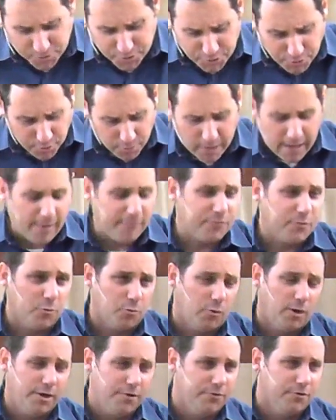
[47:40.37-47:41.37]
So you don't
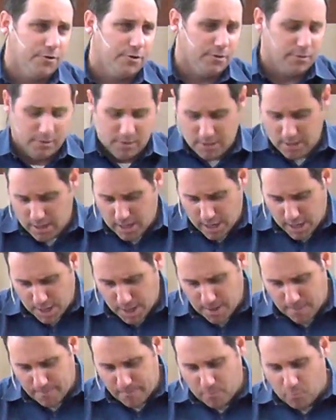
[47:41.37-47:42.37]
have to wonder
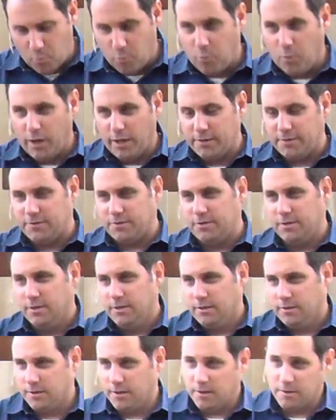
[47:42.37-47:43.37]
um,
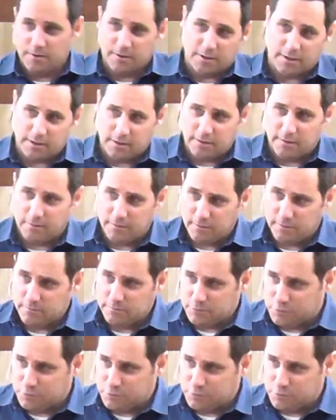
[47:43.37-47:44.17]
what the, the